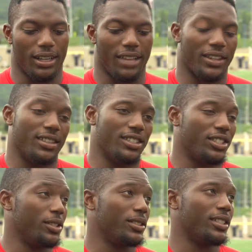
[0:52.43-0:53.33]
and I think this
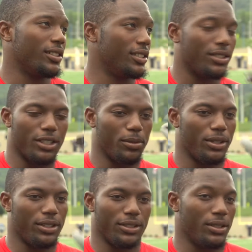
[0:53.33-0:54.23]
year it's, it's going to be
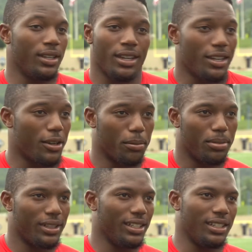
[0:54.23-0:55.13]
on
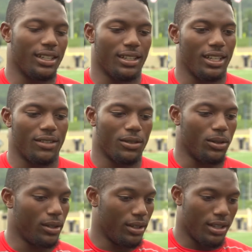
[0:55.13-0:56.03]
completely another level